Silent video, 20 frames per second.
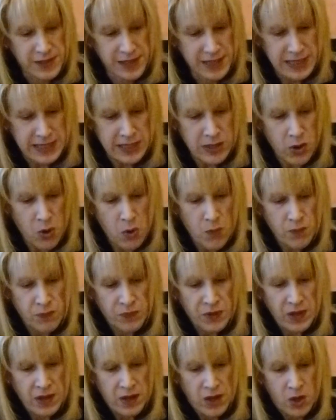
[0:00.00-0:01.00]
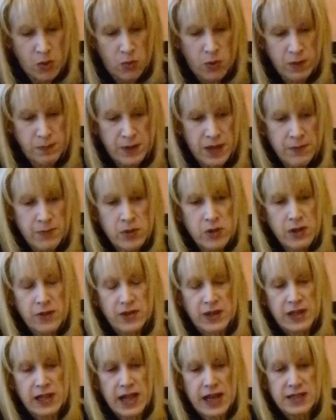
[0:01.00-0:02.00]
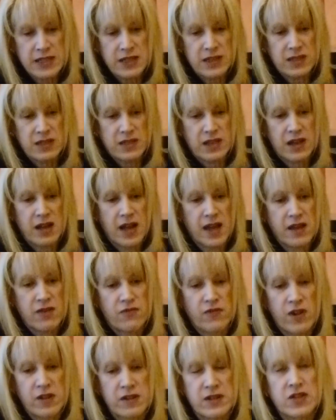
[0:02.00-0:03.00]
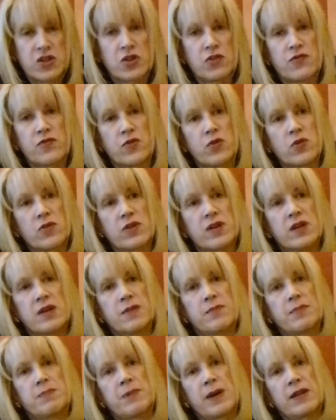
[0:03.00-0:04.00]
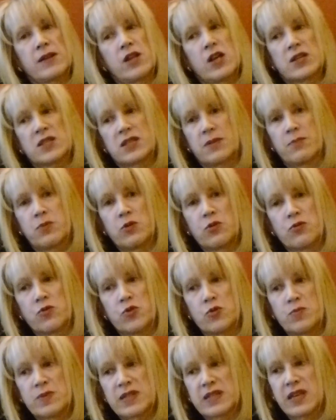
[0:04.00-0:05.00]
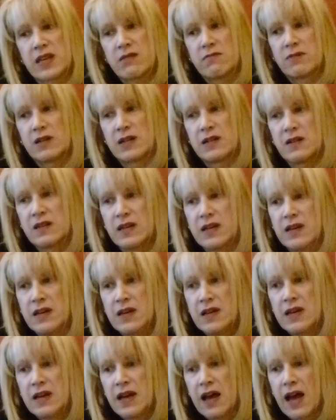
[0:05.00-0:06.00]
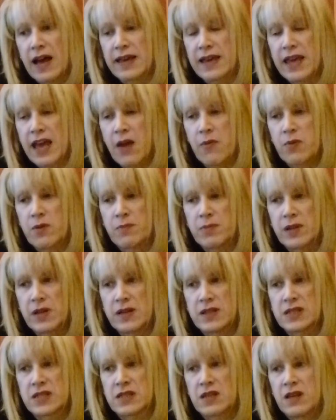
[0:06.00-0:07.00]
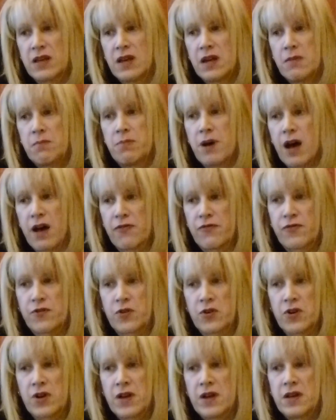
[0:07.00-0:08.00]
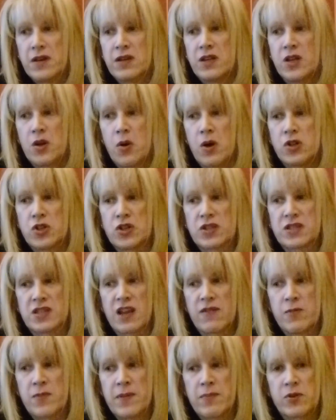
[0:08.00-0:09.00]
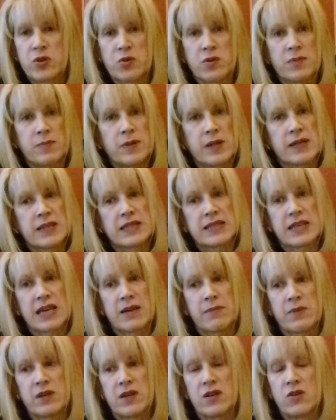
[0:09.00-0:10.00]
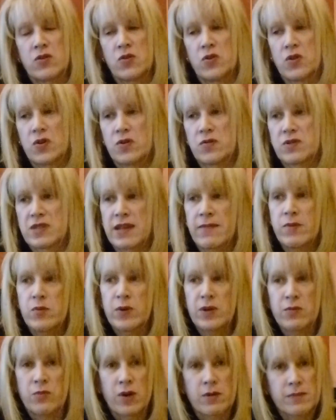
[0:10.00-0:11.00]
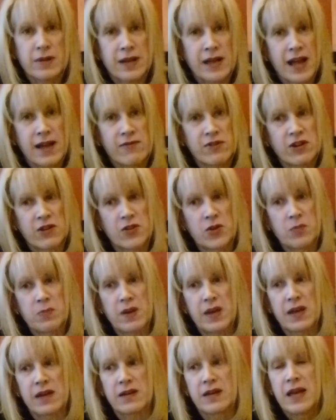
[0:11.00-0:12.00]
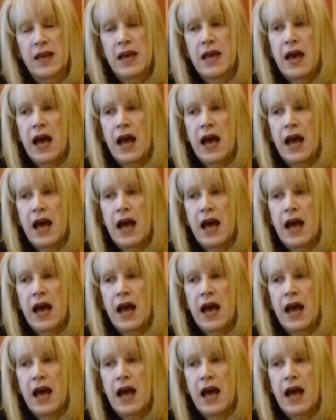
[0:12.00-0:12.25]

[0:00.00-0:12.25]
So when people in the classes that I volunteer for, the pet loss support groups, say, well, I can't replace Buff, or, you know, I'll just never be able to replace Sammy, or Sammy wouldn't want me to have another pet.